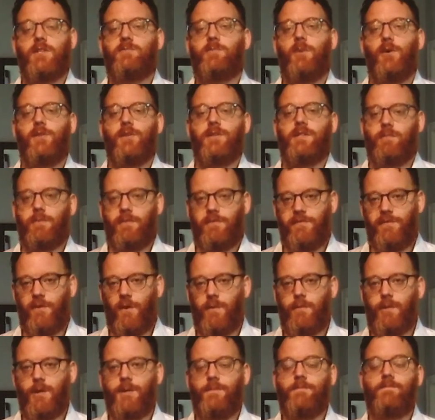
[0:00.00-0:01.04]
both as a
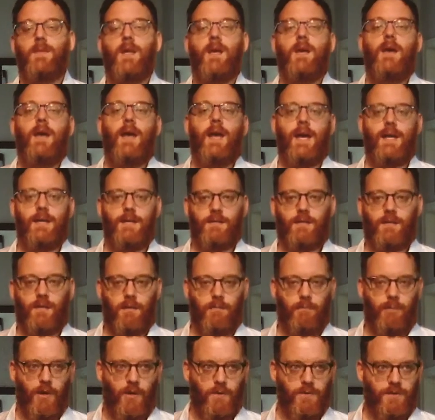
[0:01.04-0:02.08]
performer and as a
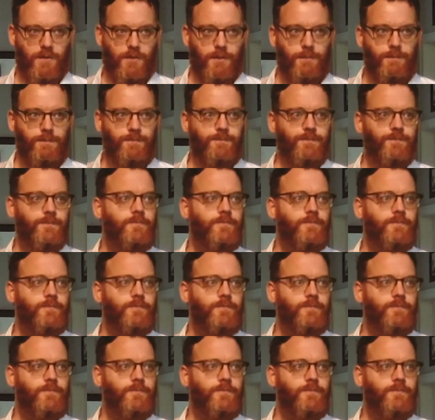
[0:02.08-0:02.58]
composer.